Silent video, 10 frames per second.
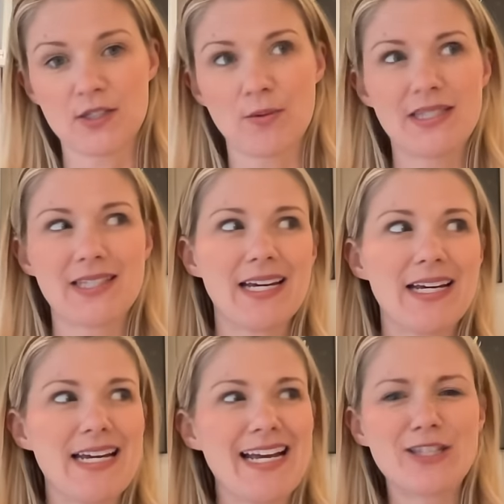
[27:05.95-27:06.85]
So it's
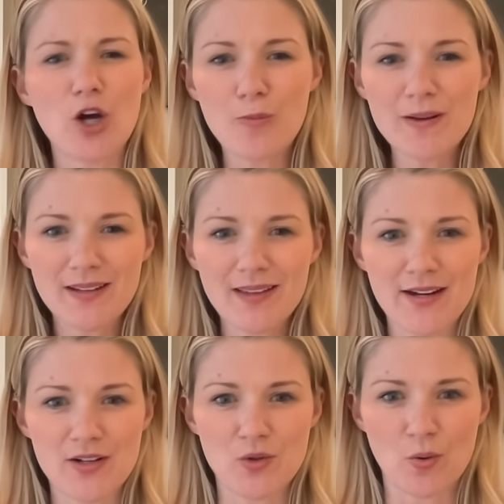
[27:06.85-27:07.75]
it's opened a
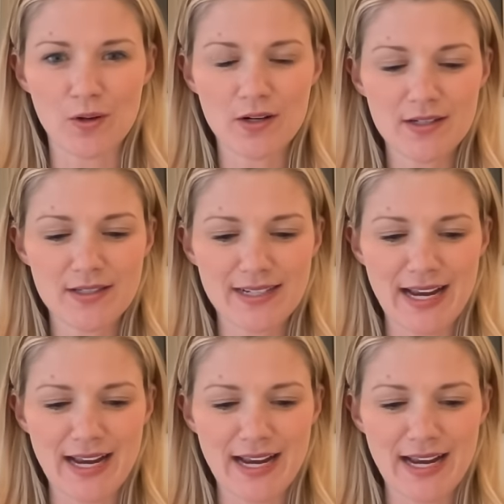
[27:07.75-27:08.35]
lot of doors,